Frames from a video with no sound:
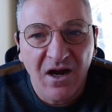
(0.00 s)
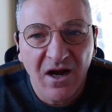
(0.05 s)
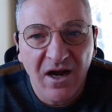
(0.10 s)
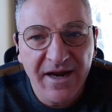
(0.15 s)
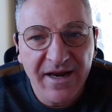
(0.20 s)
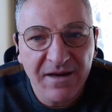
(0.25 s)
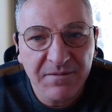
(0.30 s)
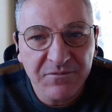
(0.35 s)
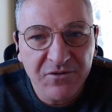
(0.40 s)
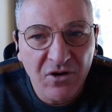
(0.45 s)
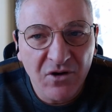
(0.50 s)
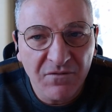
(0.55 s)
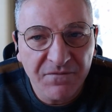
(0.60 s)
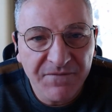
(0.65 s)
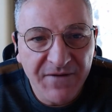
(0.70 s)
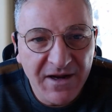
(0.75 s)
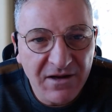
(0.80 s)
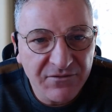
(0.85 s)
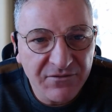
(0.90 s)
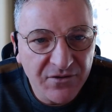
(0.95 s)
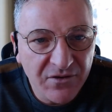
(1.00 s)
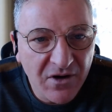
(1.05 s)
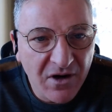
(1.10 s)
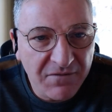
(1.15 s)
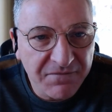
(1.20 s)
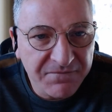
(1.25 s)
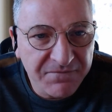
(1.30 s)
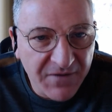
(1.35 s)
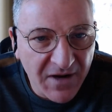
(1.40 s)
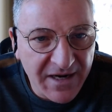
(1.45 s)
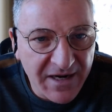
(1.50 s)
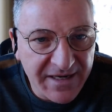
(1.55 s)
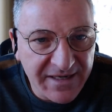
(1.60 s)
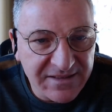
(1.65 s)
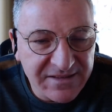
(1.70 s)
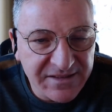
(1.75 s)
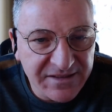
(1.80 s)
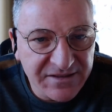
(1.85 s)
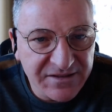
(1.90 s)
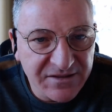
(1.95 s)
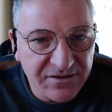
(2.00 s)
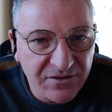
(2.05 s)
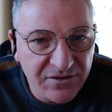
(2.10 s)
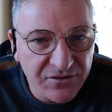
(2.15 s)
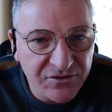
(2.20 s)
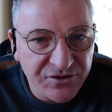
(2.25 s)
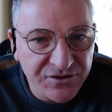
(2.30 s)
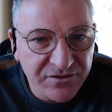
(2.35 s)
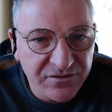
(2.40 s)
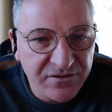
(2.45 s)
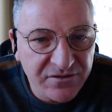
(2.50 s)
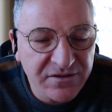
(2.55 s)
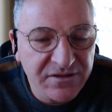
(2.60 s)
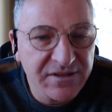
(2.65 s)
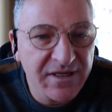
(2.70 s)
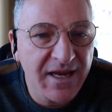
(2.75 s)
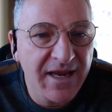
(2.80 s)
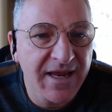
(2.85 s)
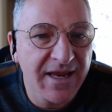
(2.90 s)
I am co founder of Financing Solutions.